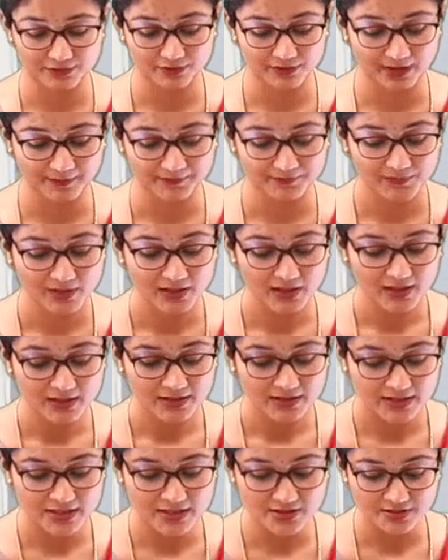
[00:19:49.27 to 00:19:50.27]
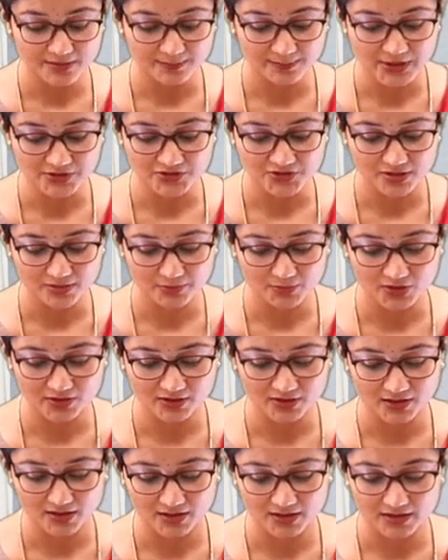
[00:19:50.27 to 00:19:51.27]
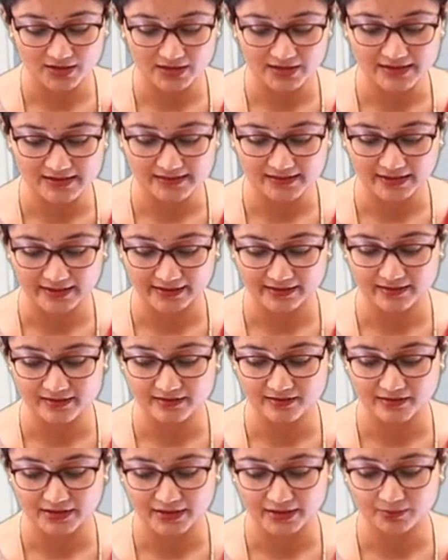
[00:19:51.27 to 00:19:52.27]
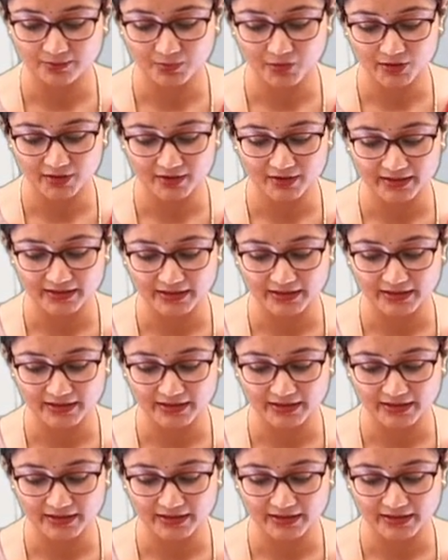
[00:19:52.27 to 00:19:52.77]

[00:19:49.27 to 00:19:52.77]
Okay, teach the patient about the early sign. This is very important.